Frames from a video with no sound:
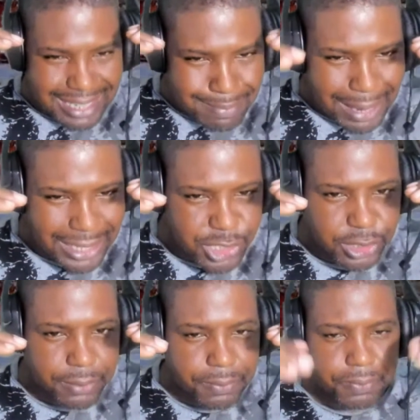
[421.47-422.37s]
it.
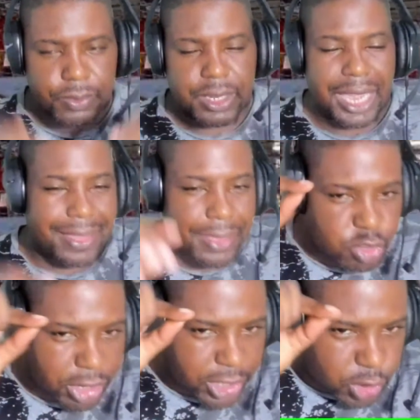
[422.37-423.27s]
And then trying to do
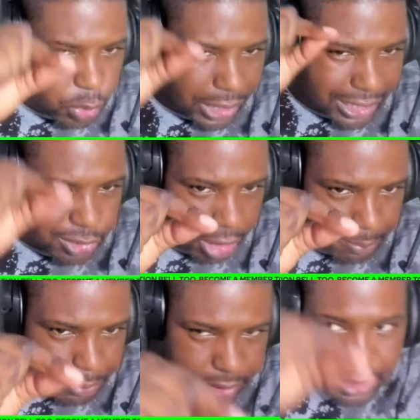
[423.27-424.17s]
that crap
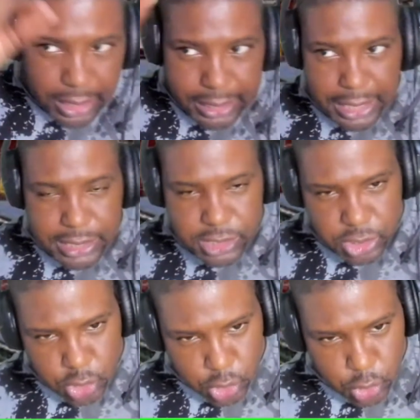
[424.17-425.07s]
against
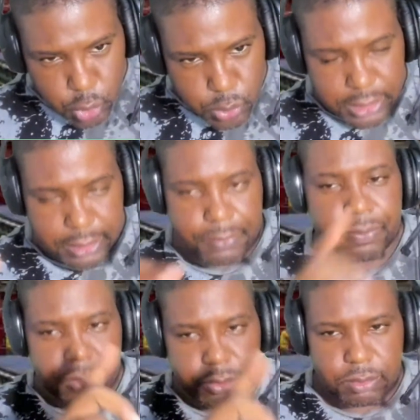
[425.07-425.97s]
Usyk.
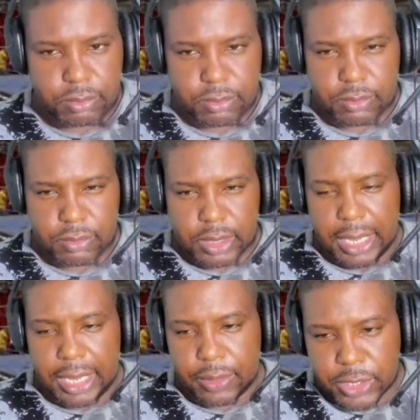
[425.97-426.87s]
Anyway,
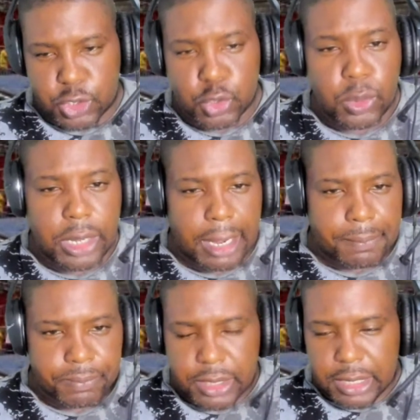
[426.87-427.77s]
soon come. Let
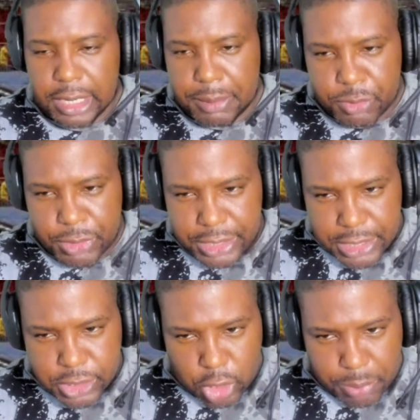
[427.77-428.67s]
me read these comments
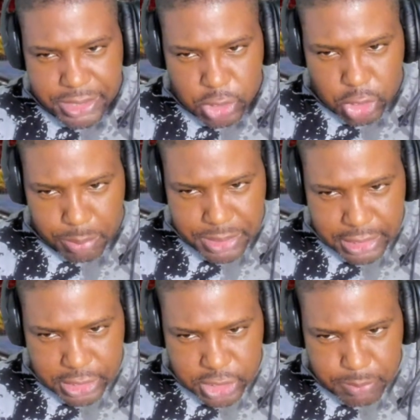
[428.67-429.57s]
in the comment section
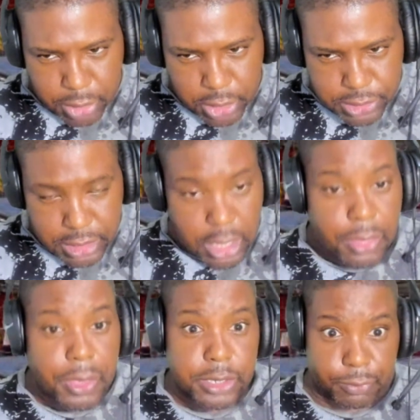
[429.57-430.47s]
because there's a
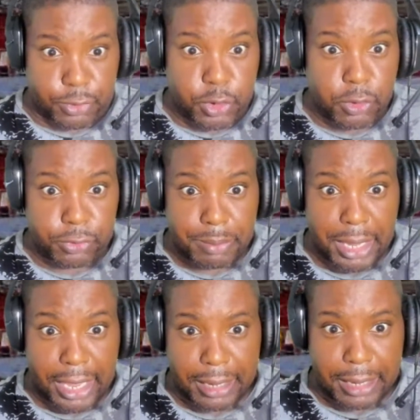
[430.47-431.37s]
few of them here
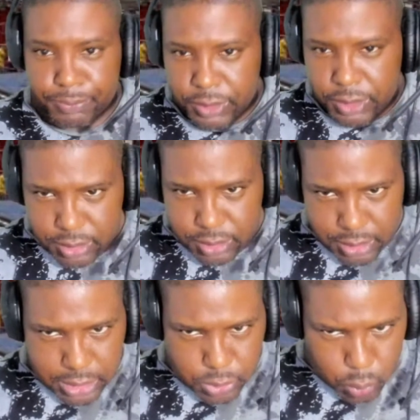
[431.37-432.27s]
and it's all
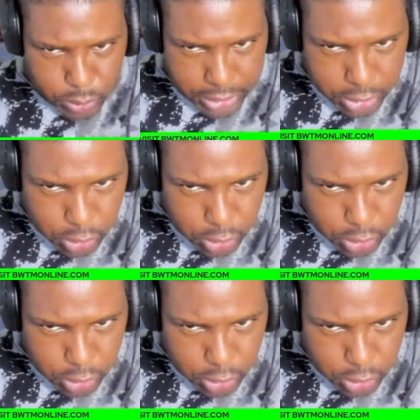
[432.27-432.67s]
kicking off.